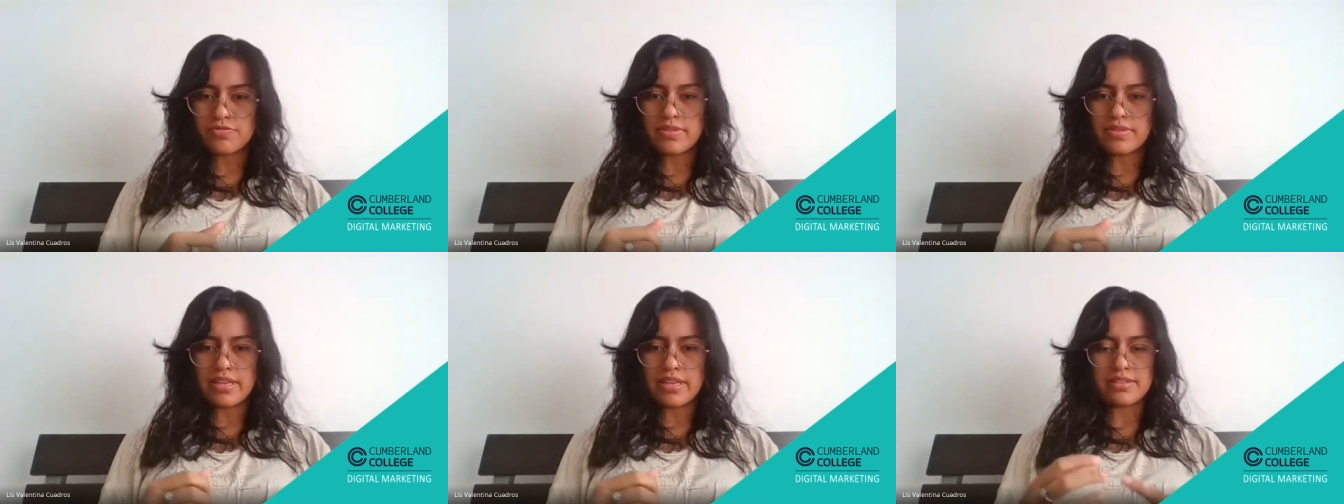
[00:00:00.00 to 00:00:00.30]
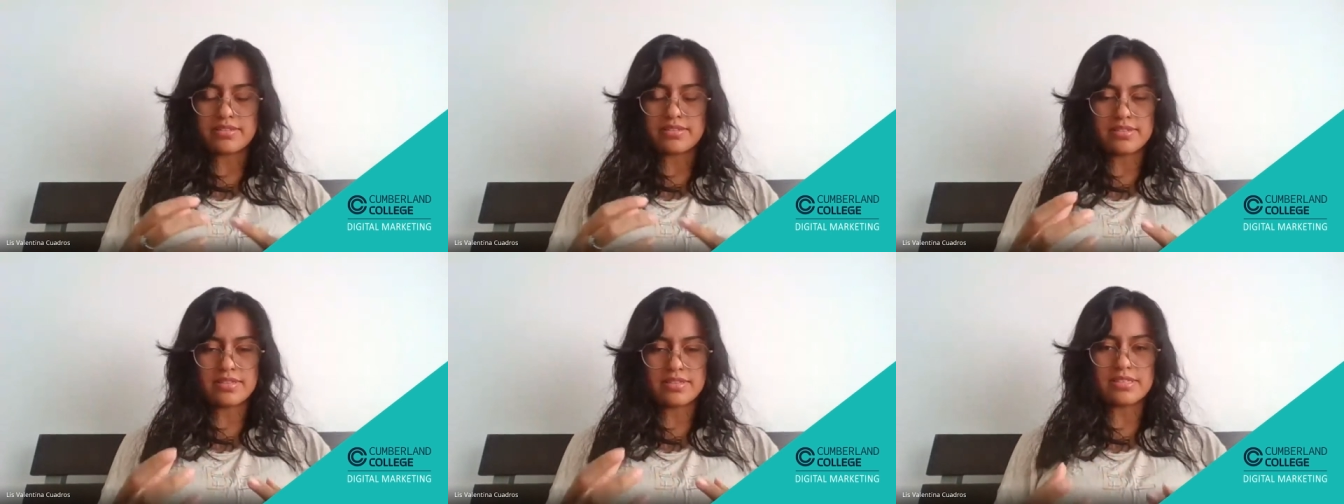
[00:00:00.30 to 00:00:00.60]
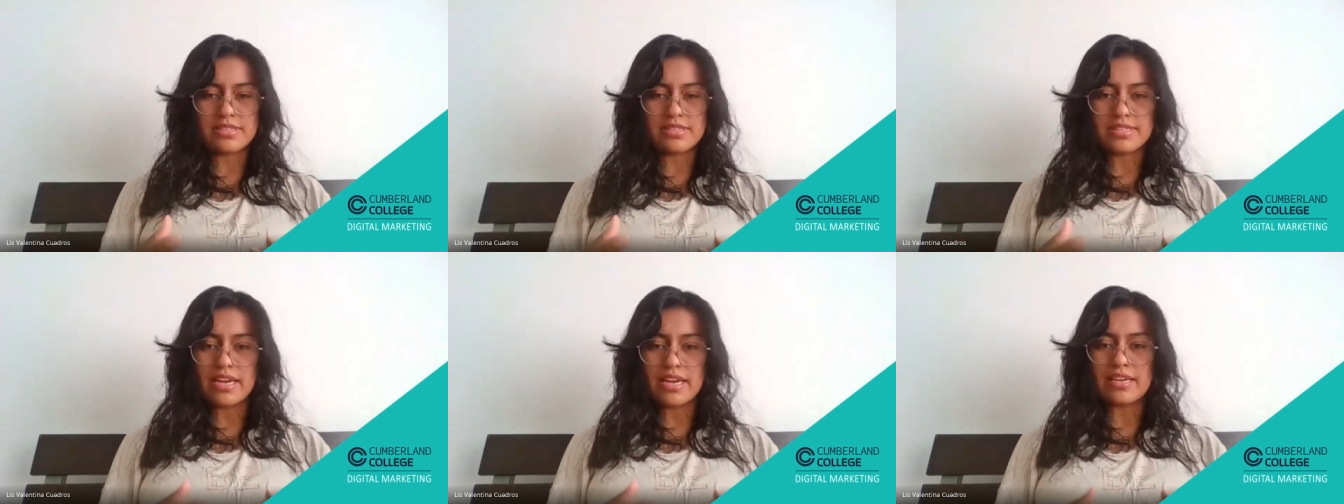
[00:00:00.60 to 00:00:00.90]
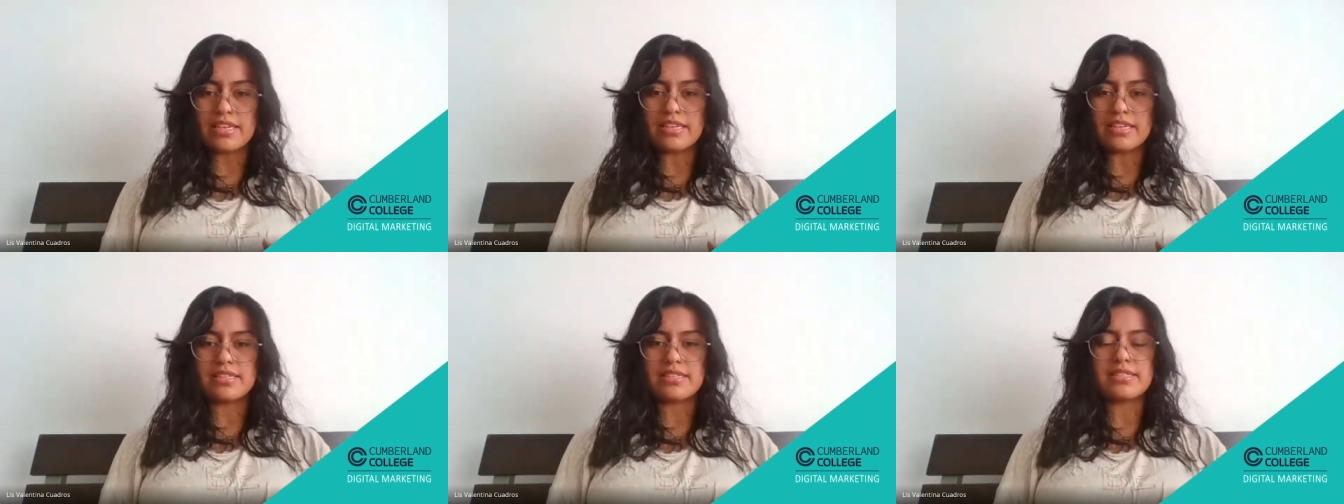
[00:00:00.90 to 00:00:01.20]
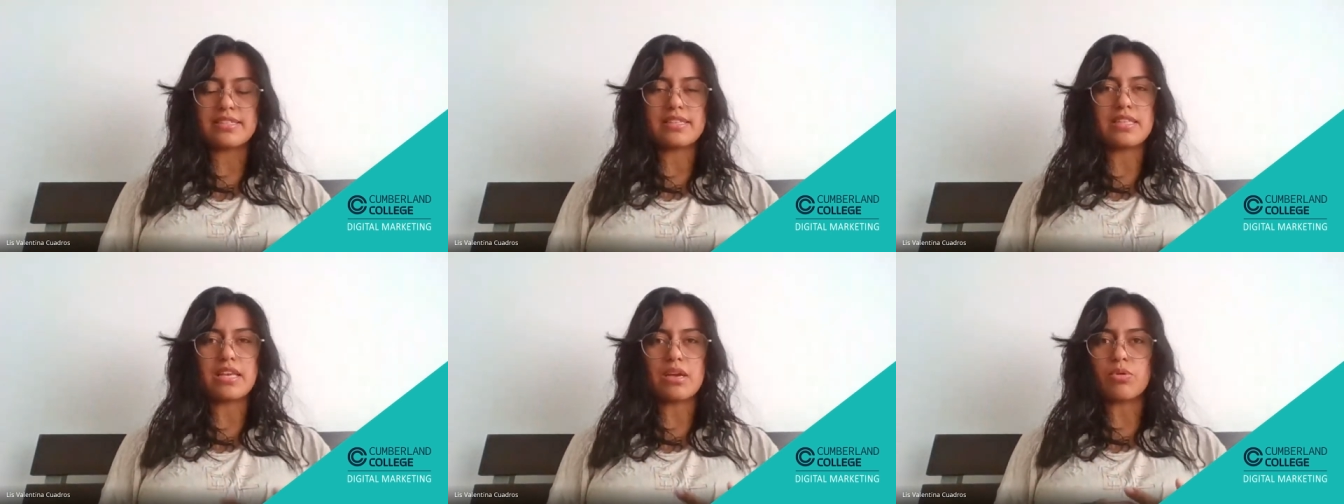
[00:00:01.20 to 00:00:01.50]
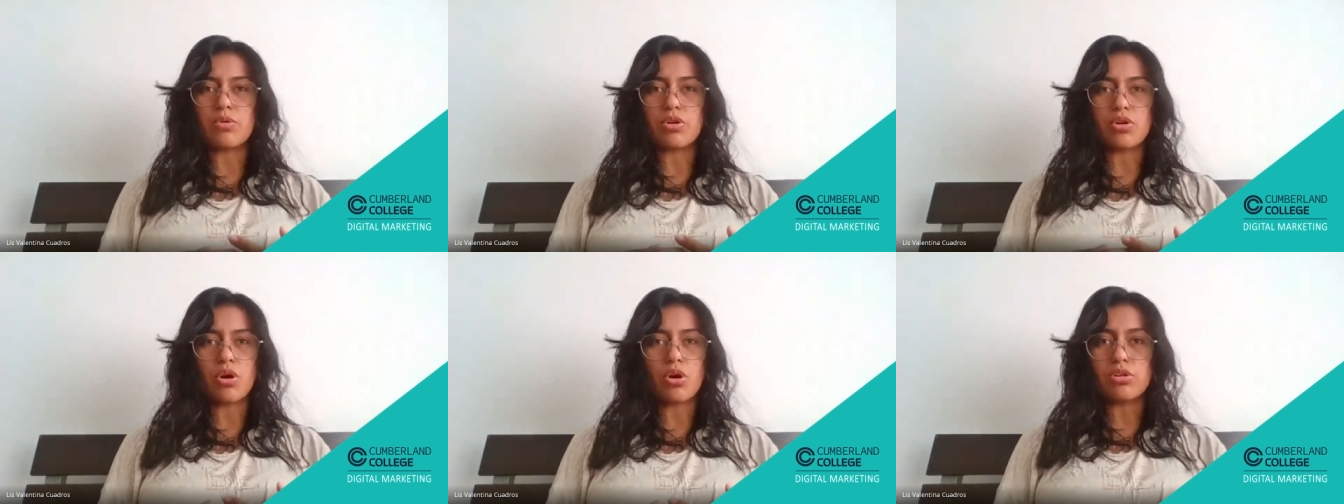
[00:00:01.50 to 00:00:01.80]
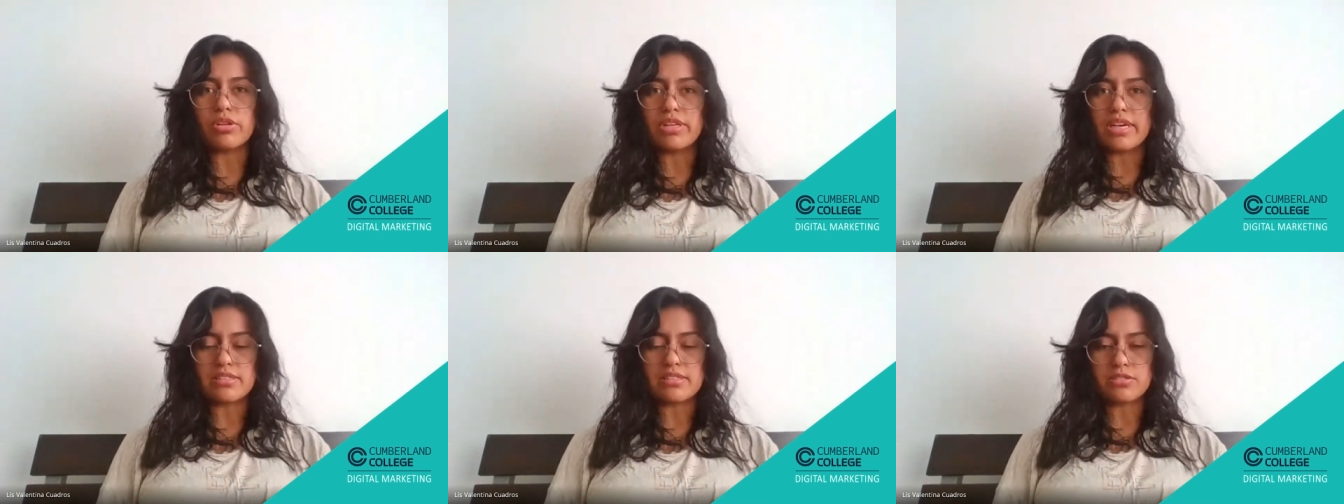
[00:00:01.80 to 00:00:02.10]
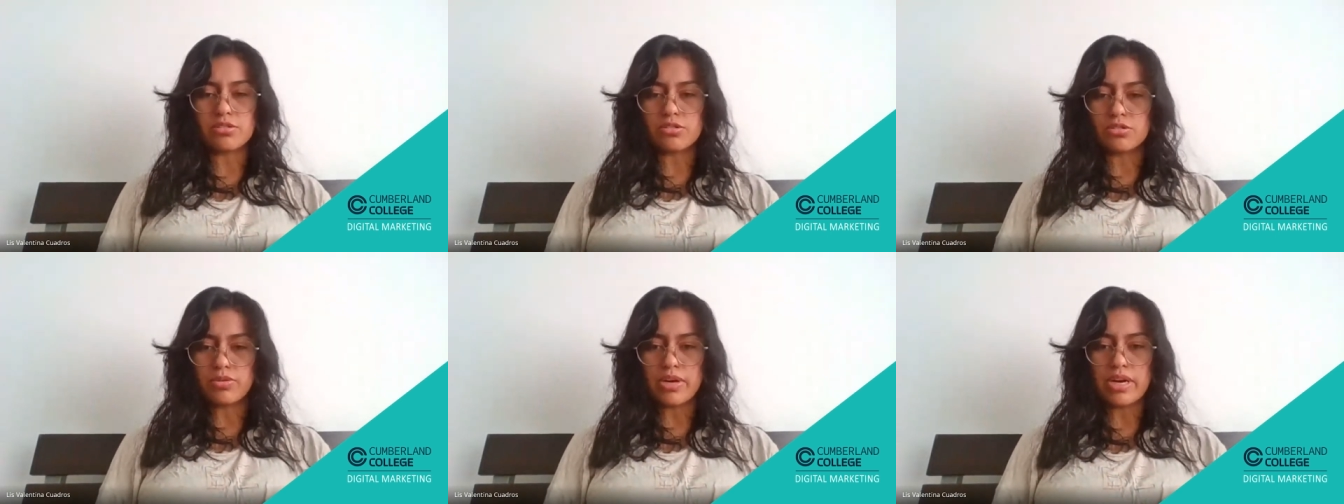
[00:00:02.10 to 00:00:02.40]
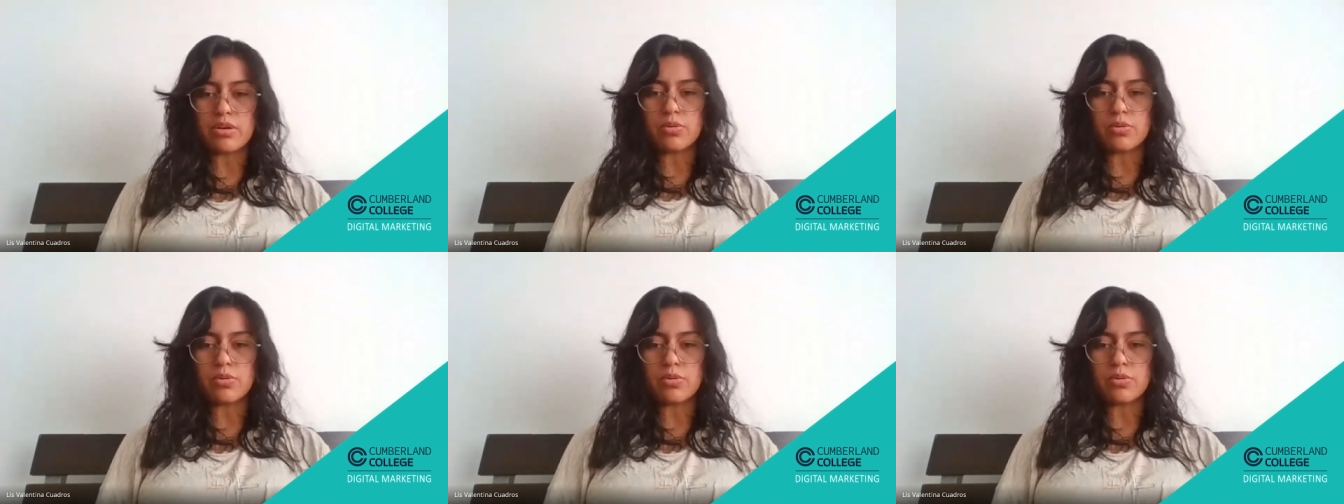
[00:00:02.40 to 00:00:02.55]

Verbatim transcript: like the studies, they were all answered right